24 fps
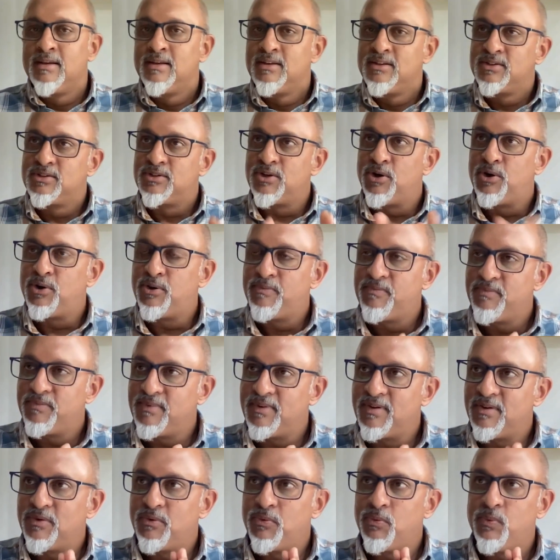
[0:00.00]

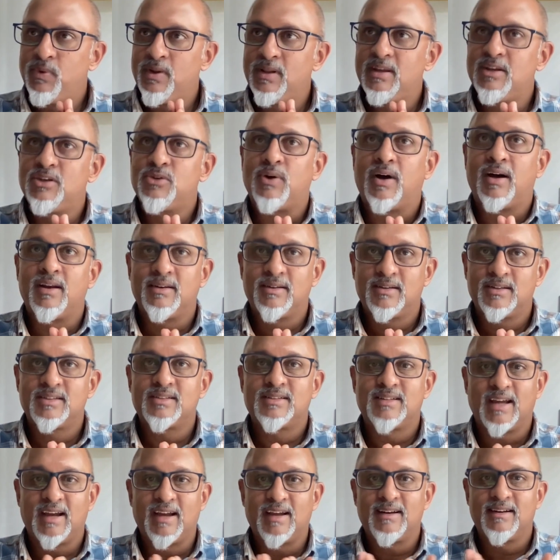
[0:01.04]
So we need to
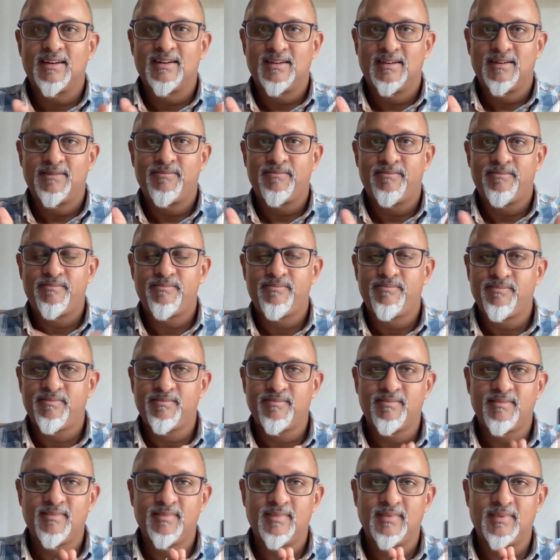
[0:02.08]
understand
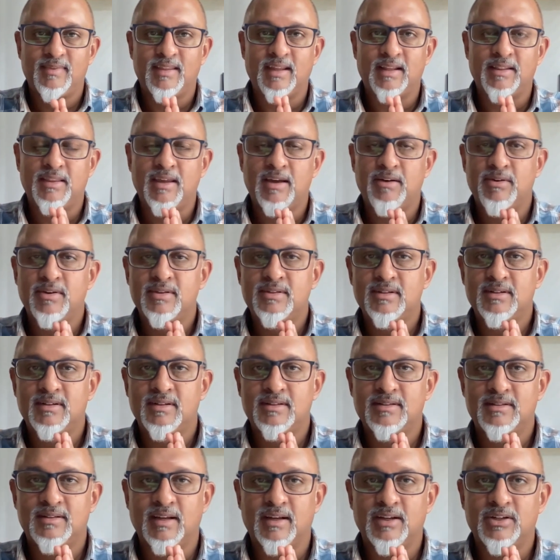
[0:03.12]
that there is a
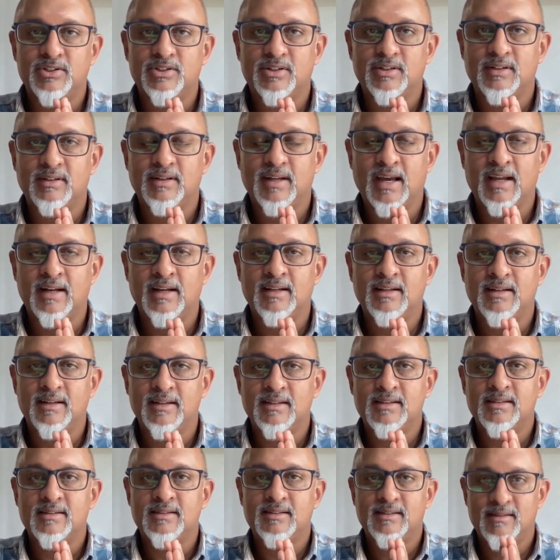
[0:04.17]
distinction, and it
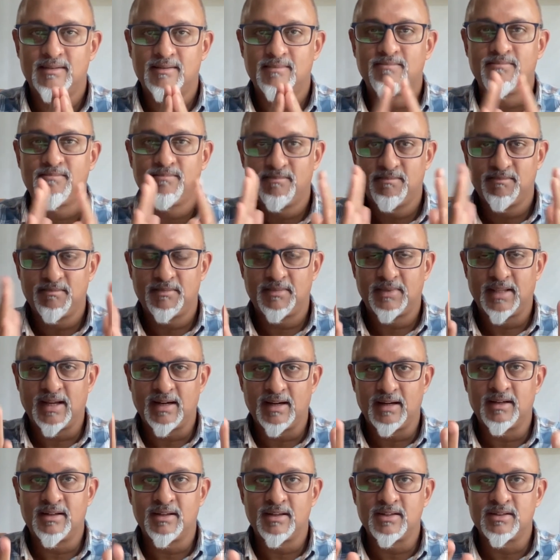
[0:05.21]
is
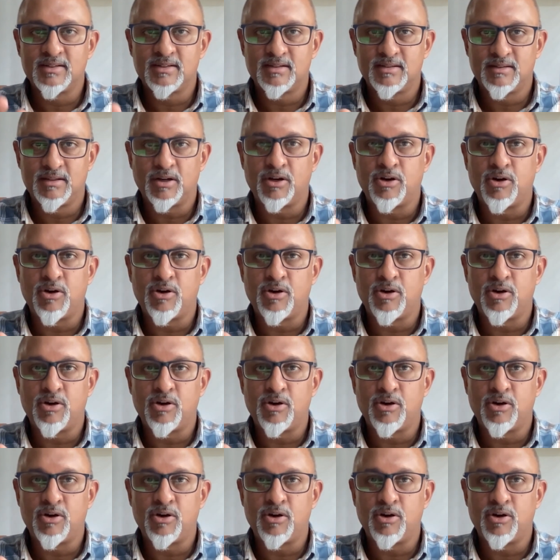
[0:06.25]
the